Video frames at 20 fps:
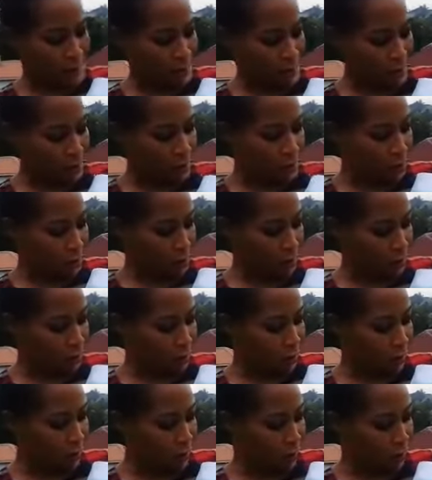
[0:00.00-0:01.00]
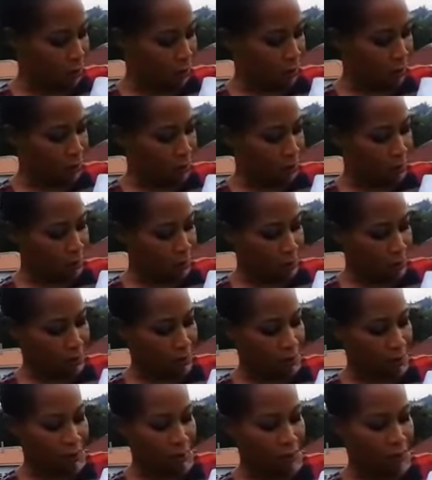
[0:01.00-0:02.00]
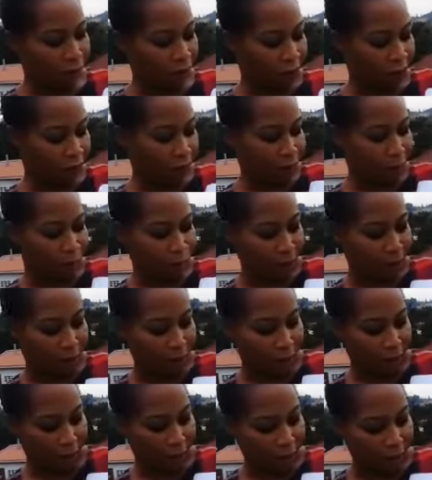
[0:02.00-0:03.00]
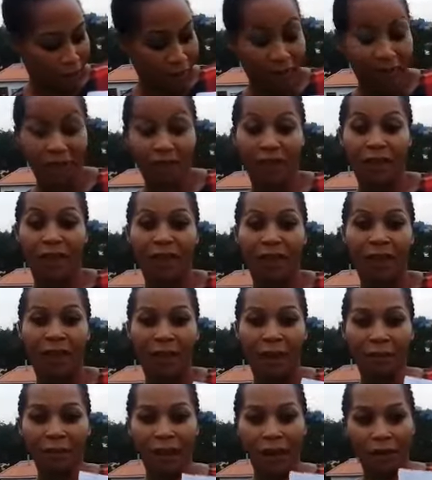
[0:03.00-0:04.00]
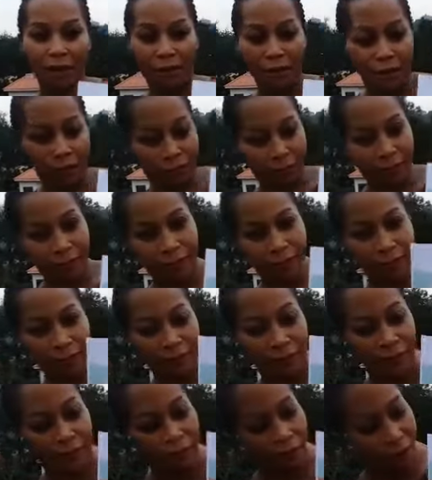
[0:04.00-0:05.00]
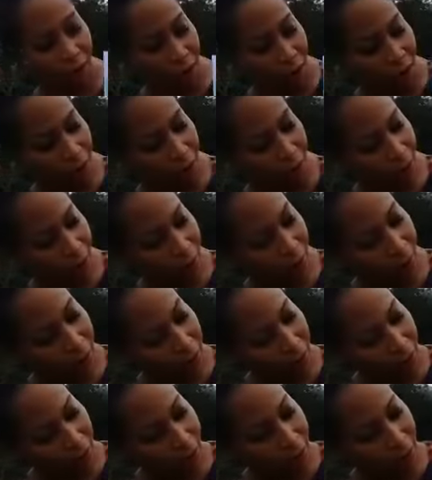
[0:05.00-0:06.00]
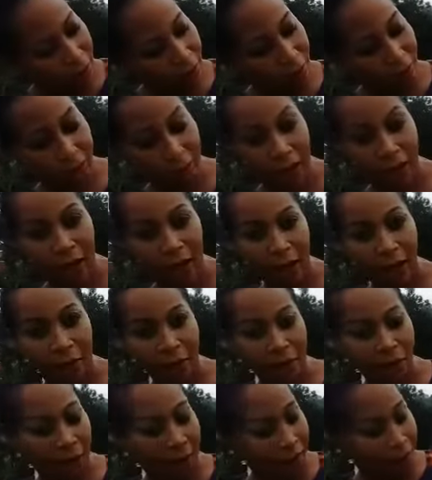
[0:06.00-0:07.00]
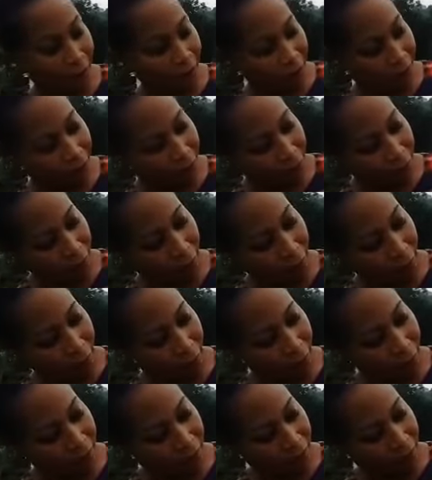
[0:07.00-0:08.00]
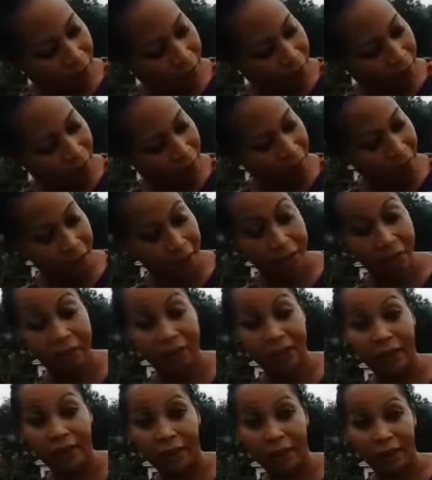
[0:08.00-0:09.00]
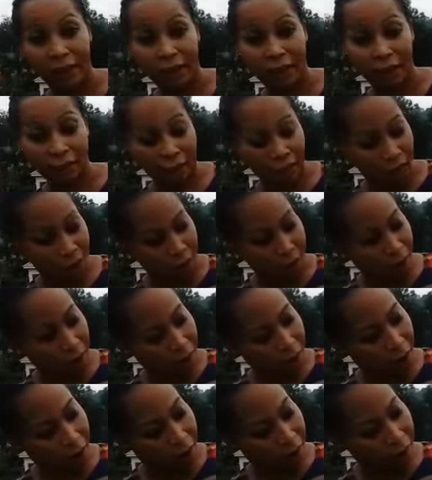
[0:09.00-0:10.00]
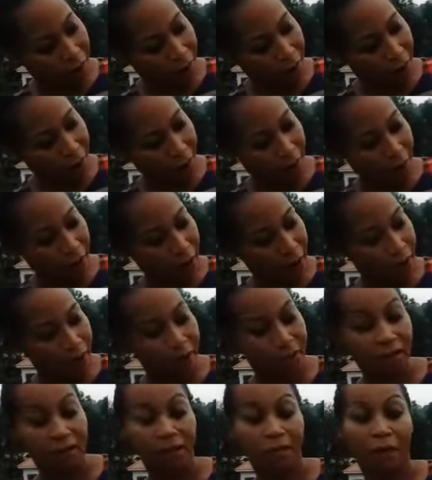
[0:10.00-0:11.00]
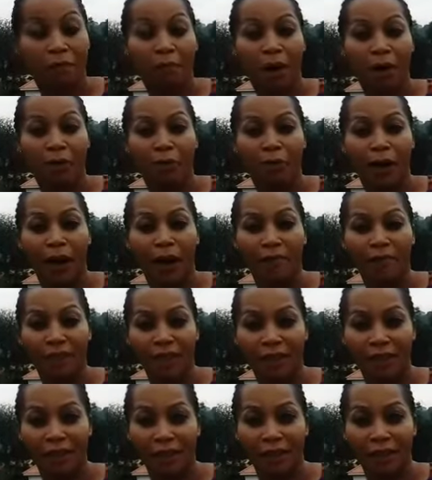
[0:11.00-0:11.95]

So this first part here, this is the enamel, this one. This is the enamel. This is the dentin, the yellow one. Then this is the pulp cavity.